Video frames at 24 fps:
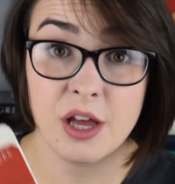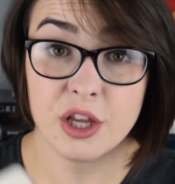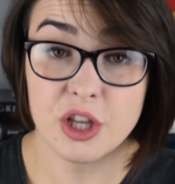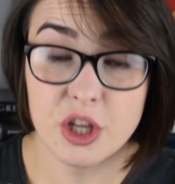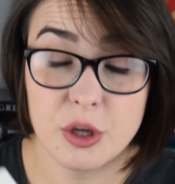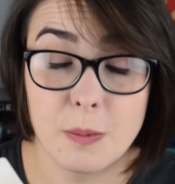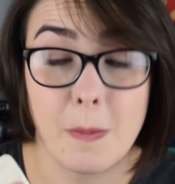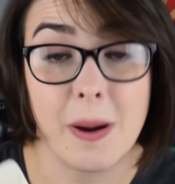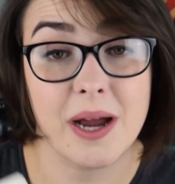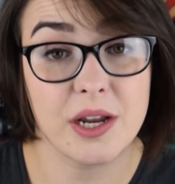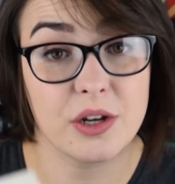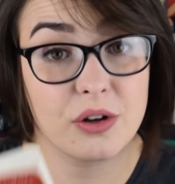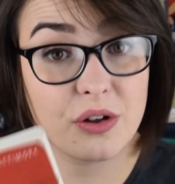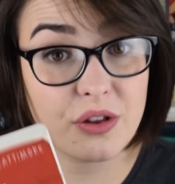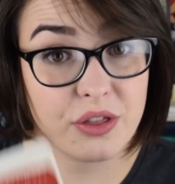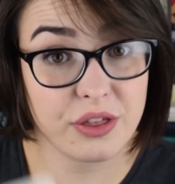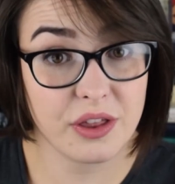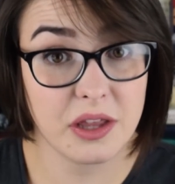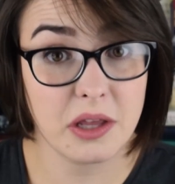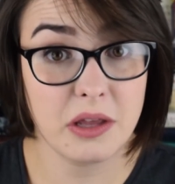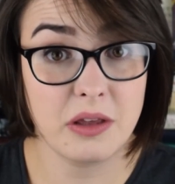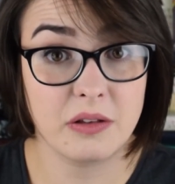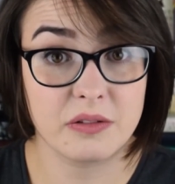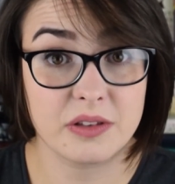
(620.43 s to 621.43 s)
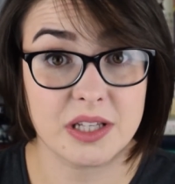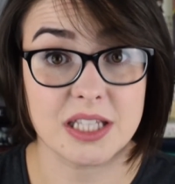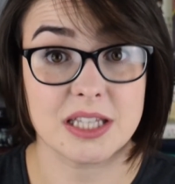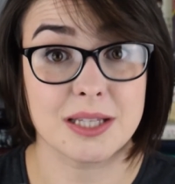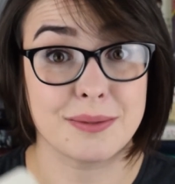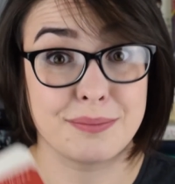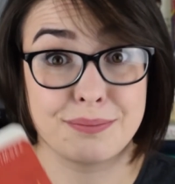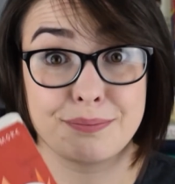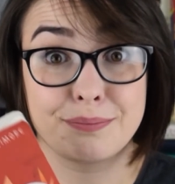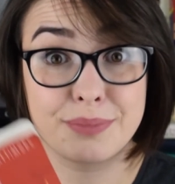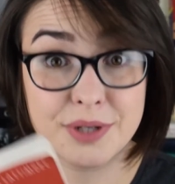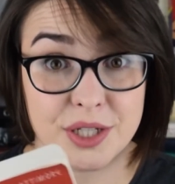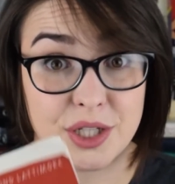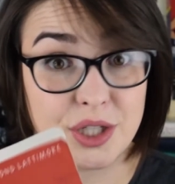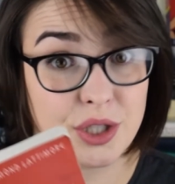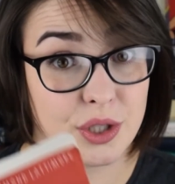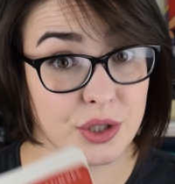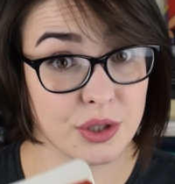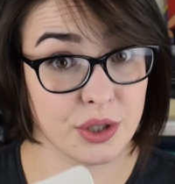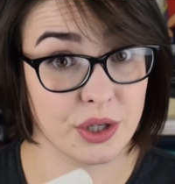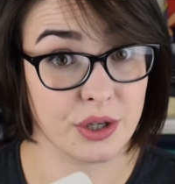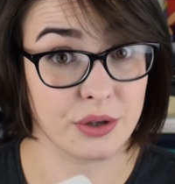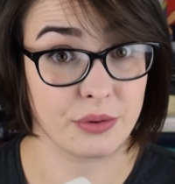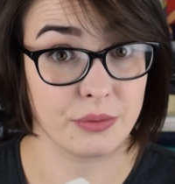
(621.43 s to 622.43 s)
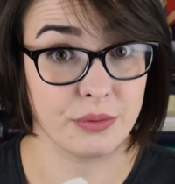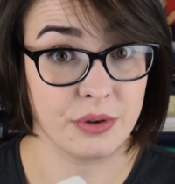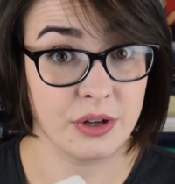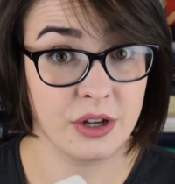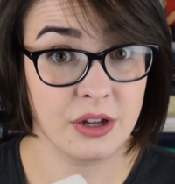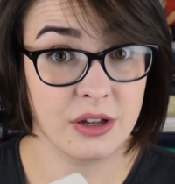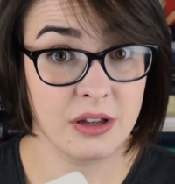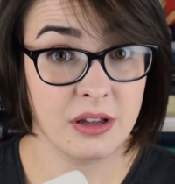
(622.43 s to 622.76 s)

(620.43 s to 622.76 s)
You might not think you'll need them, but you do.